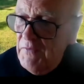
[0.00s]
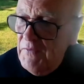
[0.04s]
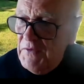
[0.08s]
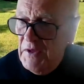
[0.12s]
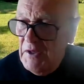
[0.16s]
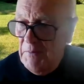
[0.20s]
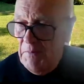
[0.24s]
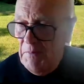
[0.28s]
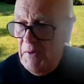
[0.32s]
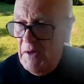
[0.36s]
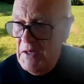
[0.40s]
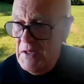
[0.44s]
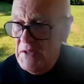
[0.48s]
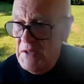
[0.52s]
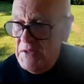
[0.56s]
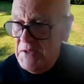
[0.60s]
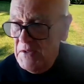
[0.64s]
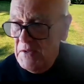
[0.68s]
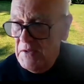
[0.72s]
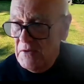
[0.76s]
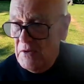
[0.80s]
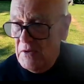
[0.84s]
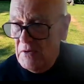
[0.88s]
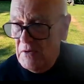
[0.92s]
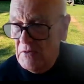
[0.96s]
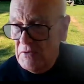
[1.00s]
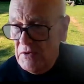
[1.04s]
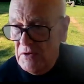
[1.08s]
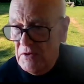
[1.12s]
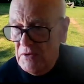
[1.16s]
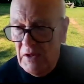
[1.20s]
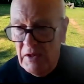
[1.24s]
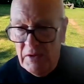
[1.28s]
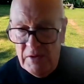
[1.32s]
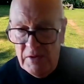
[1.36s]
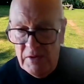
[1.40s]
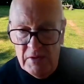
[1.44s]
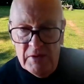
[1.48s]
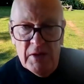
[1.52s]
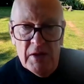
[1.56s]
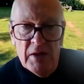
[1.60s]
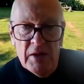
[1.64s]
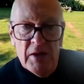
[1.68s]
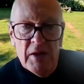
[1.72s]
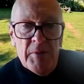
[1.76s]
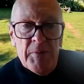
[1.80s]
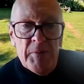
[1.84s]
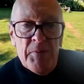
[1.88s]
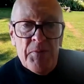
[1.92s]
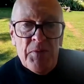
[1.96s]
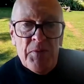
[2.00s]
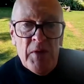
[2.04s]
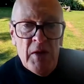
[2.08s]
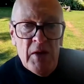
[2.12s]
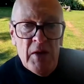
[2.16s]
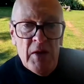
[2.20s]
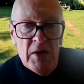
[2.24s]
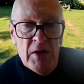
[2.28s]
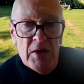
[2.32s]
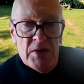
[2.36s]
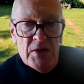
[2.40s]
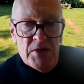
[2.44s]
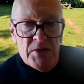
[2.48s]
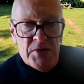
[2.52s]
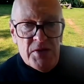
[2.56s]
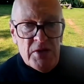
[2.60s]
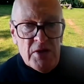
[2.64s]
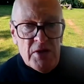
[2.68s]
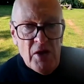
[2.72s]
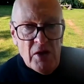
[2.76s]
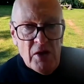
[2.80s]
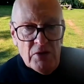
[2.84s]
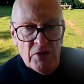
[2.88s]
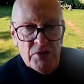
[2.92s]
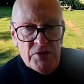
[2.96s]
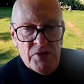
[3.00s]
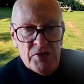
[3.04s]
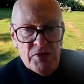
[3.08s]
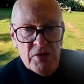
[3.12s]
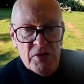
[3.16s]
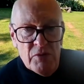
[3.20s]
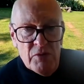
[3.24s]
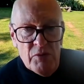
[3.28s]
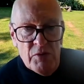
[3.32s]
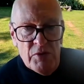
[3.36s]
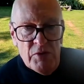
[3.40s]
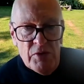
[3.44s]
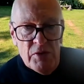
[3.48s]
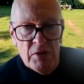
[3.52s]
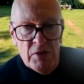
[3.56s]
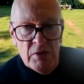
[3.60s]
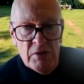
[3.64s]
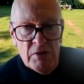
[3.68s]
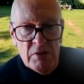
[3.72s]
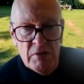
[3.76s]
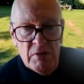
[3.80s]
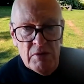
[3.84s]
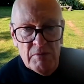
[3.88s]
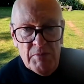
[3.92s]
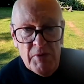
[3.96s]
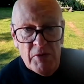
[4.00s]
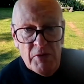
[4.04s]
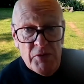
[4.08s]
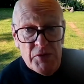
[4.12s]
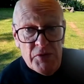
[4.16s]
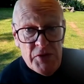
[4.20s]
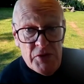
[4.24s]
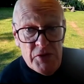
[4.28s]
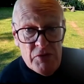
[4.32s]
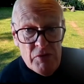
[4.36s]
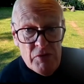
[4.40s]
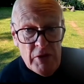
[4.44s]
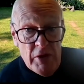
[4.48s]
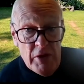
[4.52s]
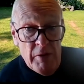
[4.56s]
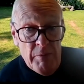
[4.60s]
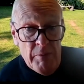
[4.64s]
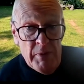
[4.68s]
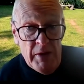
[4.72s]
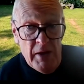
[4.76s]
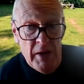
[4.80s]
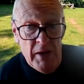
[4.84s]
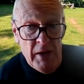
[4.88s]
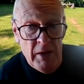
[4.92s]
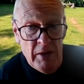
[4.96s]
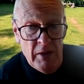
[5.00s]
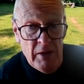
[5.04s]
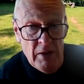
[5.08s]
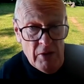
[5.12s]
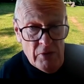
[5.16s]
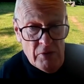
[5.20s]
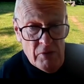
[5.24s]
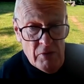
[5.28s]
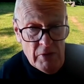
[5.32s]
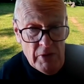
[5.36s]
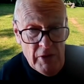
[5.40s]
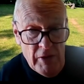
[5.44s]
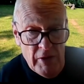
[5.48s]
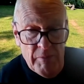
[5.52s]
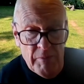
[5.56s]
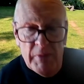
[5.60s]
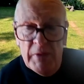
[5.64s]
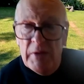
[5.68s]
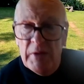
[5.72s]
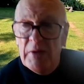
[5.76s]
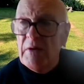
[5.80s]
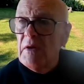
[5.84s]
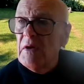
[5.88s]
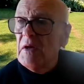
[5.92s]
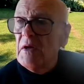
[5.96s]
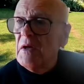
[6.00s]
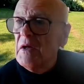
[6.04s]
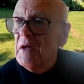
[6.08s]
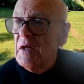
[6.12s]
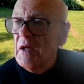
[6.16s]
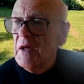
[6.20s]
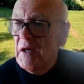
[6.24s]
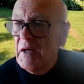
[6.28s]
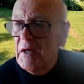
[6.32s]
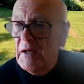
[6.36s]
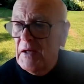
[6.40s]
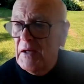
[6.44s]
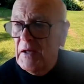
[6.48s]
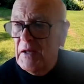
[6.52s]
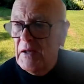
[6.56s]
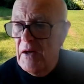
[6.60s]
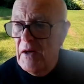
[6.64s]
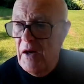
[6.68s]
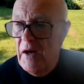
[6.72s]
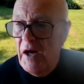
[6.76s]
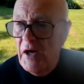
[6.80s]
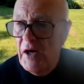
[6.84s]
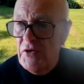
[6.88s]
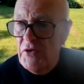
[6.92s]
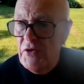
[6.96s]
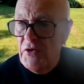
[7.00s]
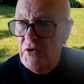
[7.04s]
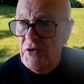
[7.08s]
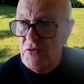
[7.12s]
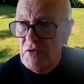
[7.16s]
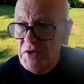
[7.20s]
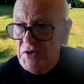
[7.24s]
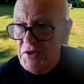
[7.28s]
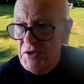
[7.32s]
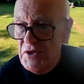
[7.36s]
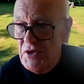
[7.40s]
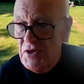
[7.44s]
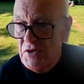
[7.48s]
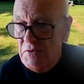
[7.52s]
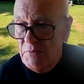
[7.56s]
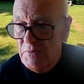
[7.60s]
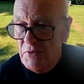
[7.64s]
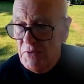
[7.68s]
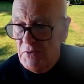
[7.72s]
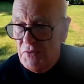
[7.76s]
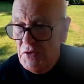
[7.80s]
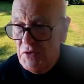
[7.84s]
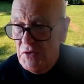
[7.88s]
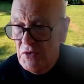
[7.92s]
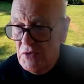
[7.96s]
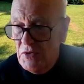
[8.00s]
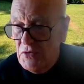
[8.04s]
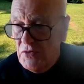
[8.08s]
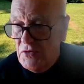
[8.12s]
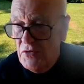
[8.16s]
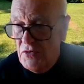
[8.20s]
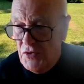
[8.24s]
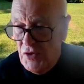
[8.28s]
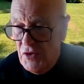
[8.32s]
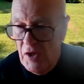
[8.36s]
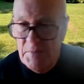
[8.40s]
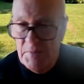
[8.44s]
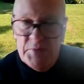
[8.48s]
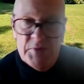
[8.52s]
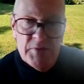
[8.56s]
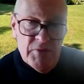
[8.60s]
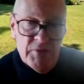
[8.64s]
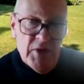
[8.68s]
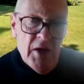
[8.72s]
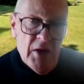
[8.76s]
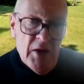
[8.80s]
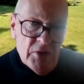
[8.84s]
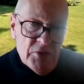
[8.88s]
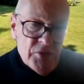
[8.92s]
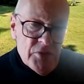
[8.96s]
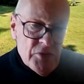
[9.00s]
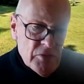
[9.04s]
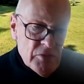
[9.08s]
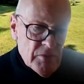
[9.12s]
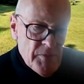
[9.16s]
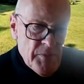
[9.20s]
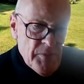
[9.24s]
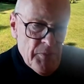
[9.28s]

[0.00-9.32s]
to get past here, though, and getting there, is the culture within both central government and local government. I draw a distinction between two types of council.